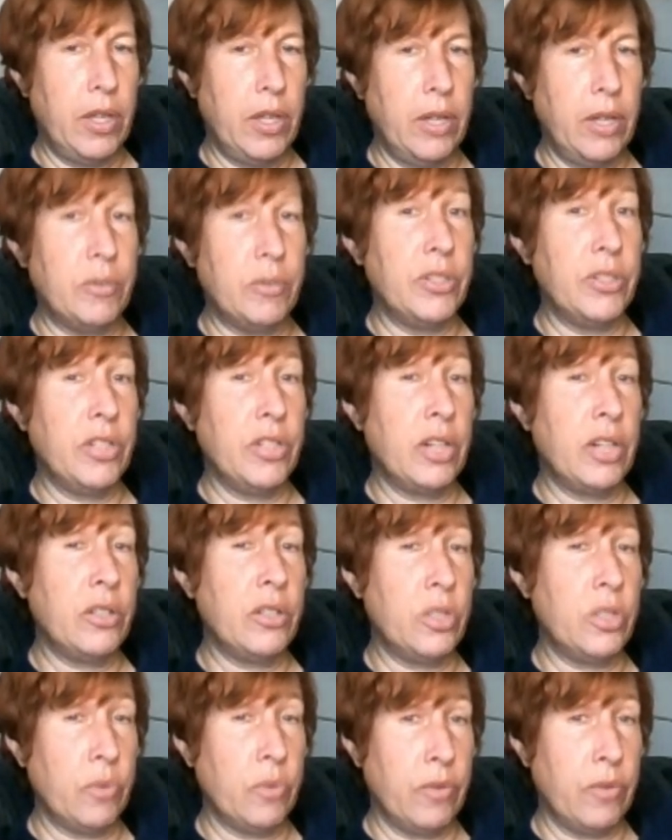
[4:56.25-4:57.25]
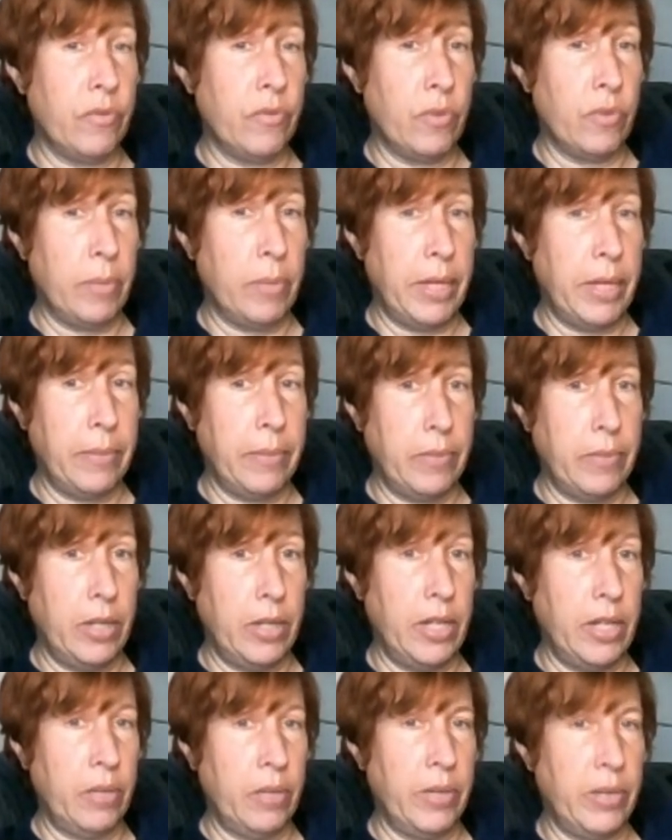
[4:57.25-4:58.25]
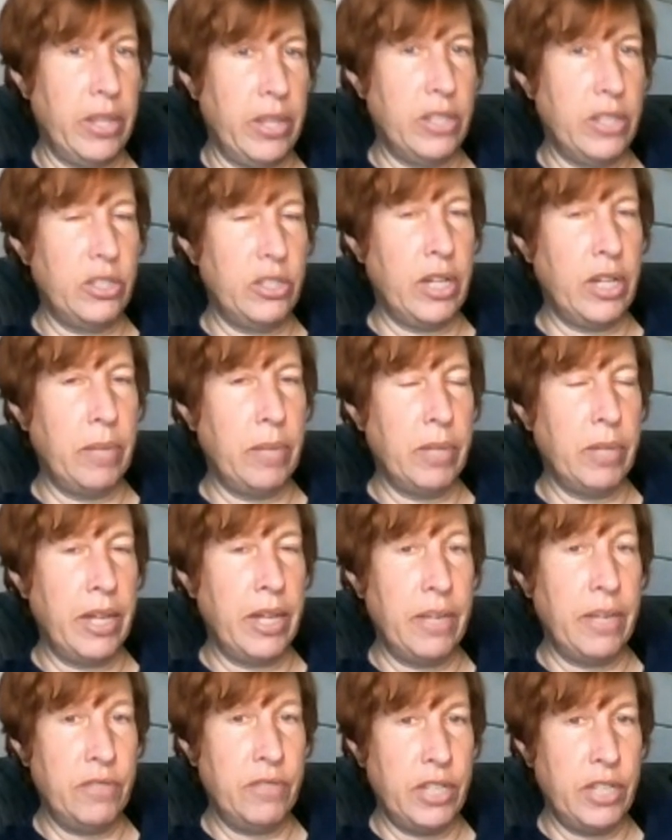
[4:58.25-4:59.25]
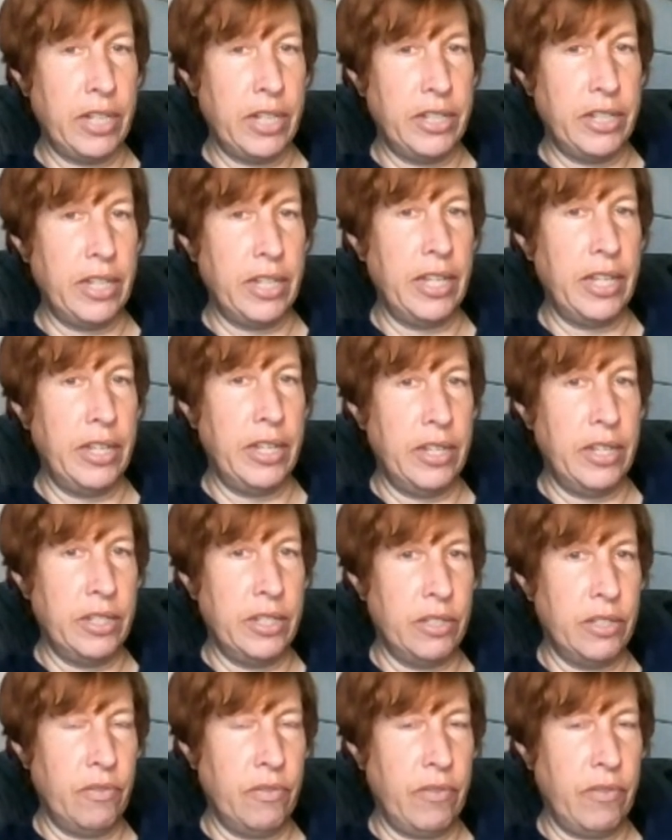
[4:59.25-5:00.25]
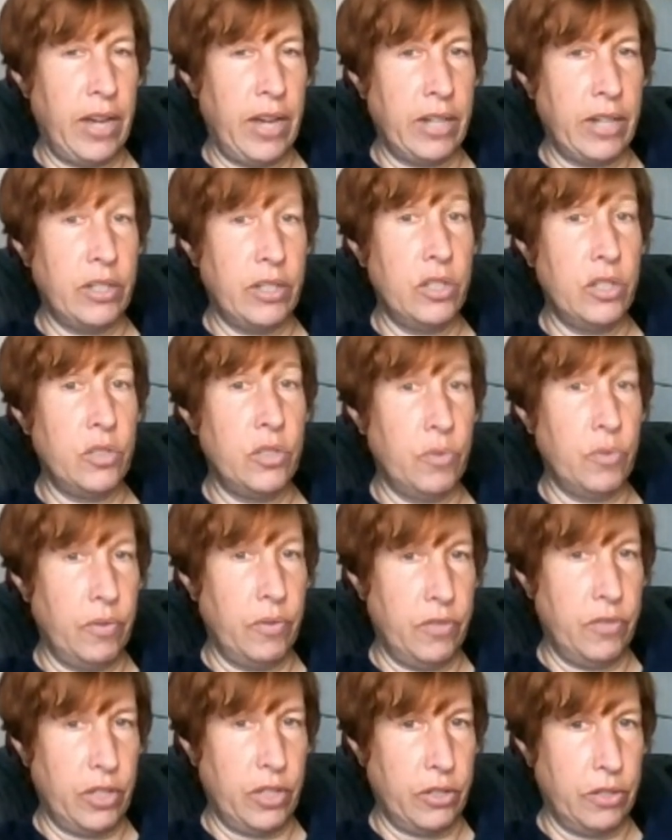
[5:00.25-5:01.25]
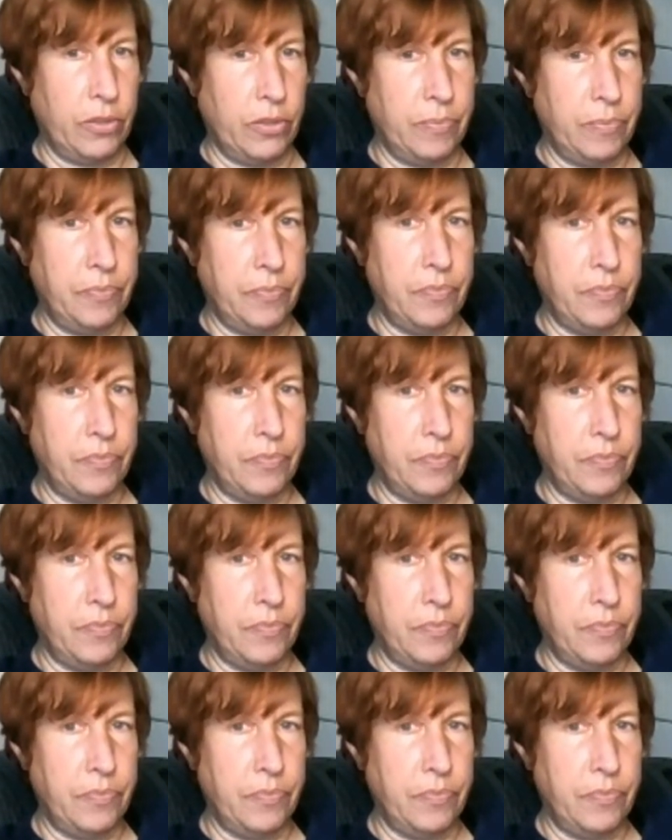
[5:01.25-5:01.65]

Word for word: It was Tuttle Swift for me. Anyway, this timeline, I've checked it, and it is in fact Swift Tuttle.